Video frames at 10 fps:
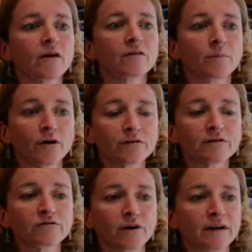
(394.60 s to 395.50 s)
The
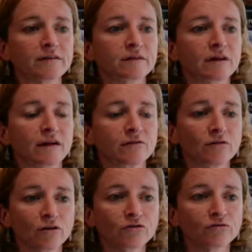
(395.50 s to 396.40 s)
positive trend is
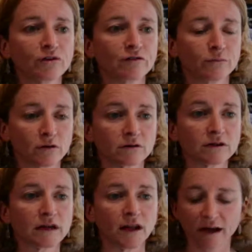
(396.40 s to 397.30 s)
contrary to model
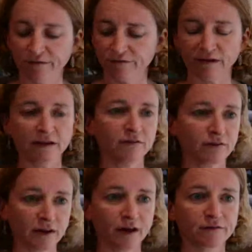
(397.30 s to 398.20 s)
declines in
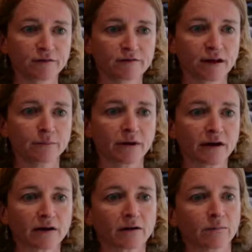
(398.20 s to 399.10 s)
sea ice extent
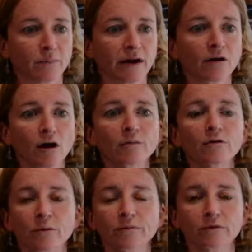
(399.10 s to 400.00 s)
by global
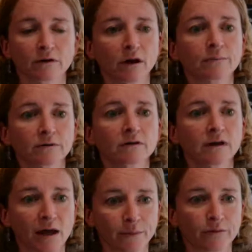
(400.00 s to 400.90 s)
coupled
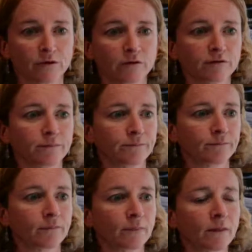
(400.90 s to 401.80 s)
climate models.
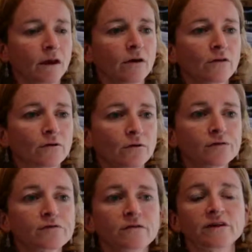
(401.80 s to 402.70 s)
The
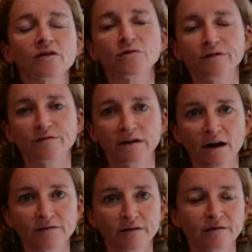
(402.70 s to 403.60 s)
causes of increased sea
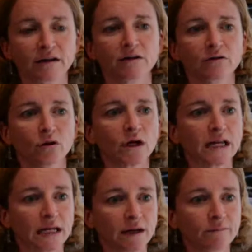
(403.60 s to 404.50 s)
ice extent are not
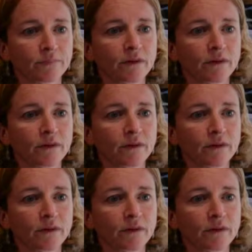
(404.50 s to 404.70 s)
clear.